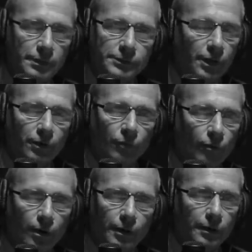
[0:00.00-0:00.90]
that's not
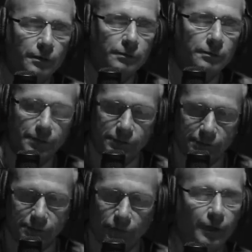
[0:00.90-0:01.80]
going to work.
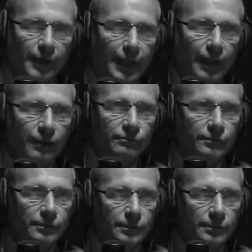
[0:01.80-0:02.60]
He's torn in half.